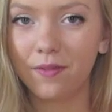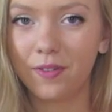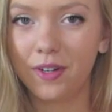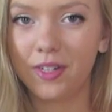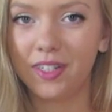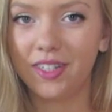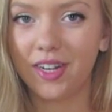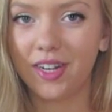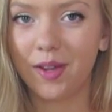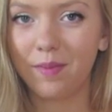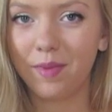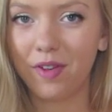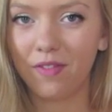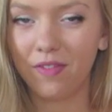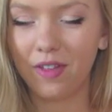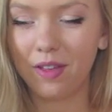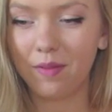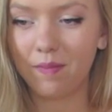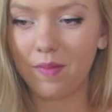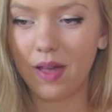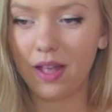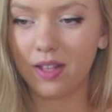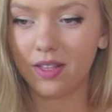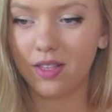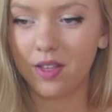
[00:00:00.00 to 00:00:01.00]
the first time I've like
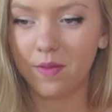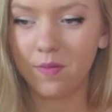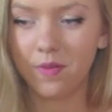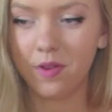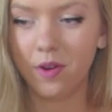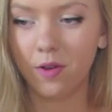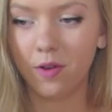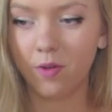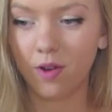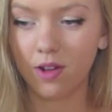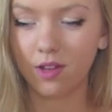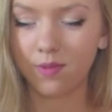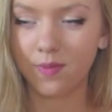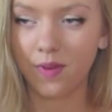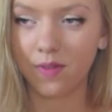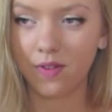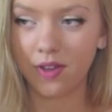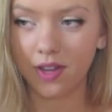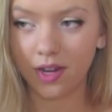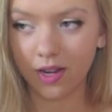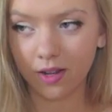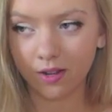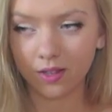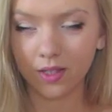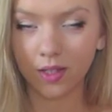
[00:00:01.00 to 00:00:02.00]
met someone who watched my
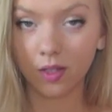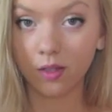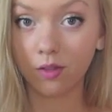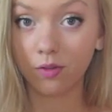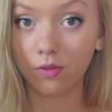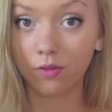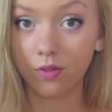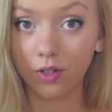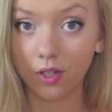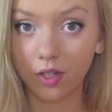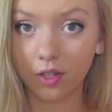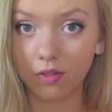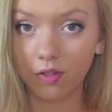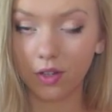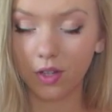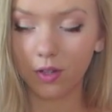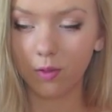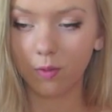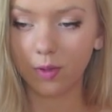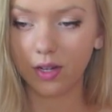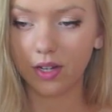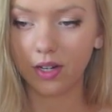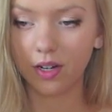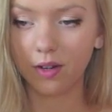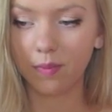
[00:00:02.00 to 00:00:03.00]
video, so it was really, really
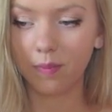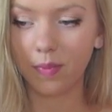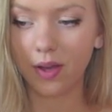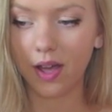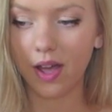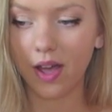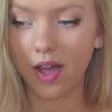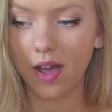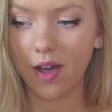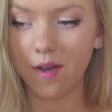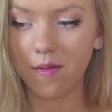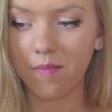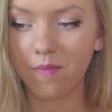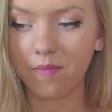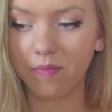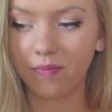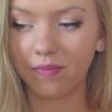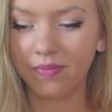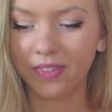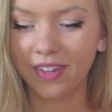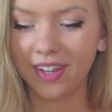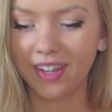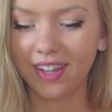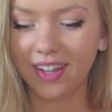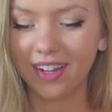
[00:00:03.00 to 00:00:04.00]
weird. But it
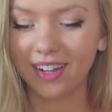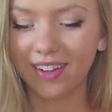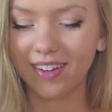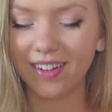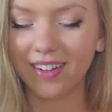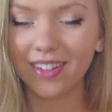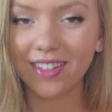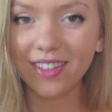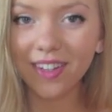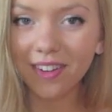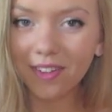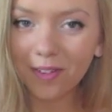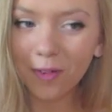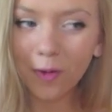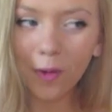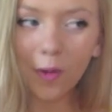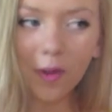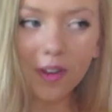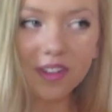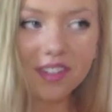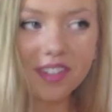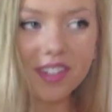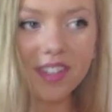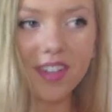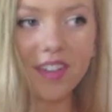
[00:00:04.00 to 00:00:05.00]
was so
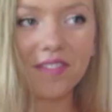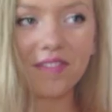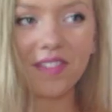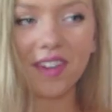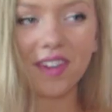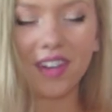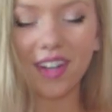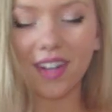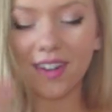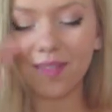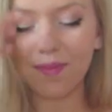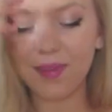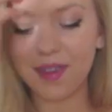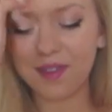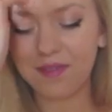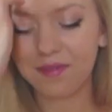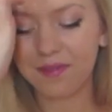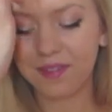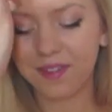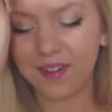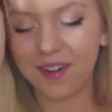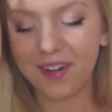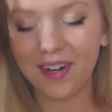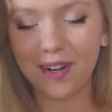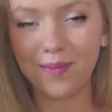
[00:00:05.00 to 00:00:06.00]
cool. So if you're gonna be in
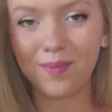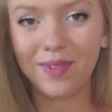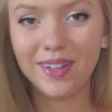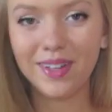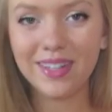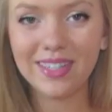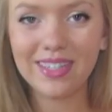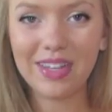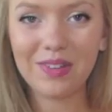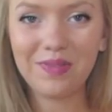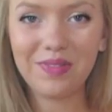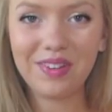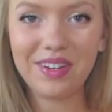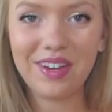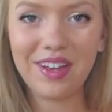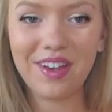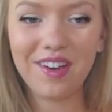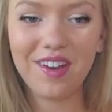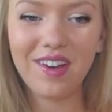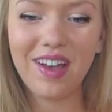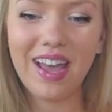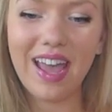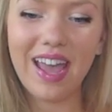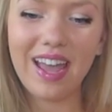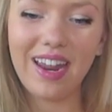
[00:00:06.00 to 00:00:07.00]
Florida, please let me
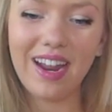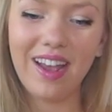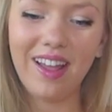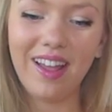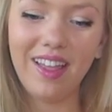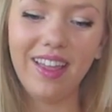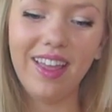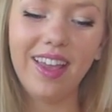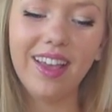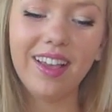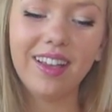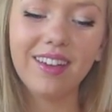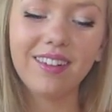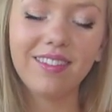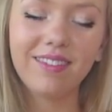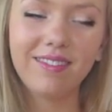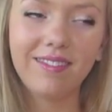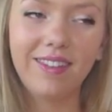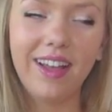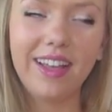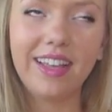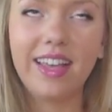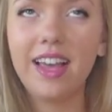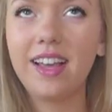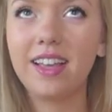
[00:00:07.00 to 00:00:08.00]
know, and I'll like,
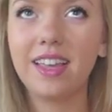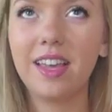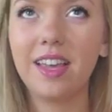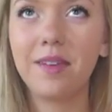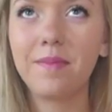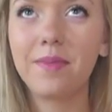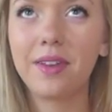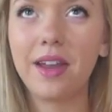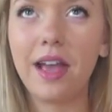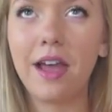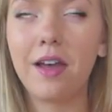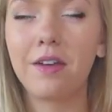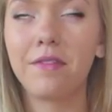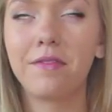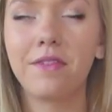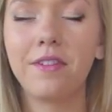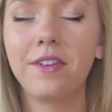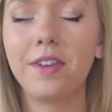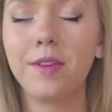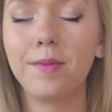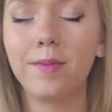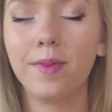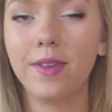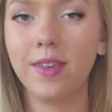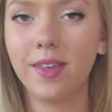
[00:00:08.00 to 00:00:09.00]
well, I can't keep an eye out for
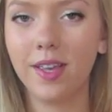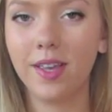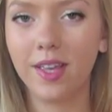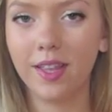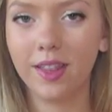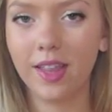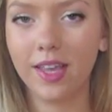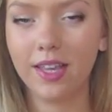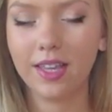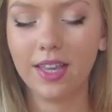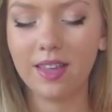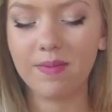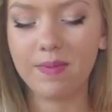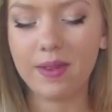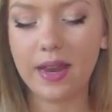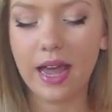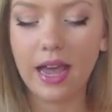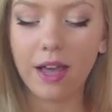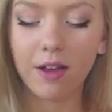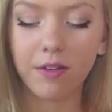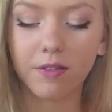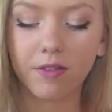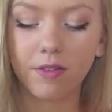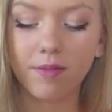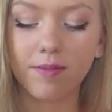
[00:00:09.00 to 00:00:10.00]
you, but you can like keep an
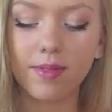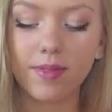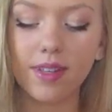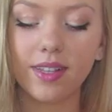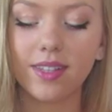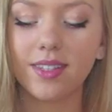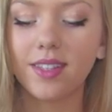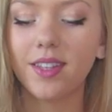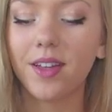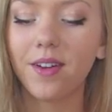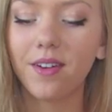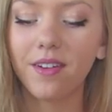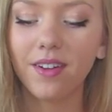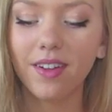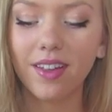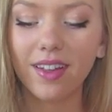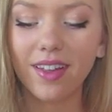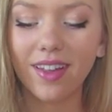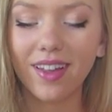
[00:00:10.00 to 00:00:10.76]
eye out for me. So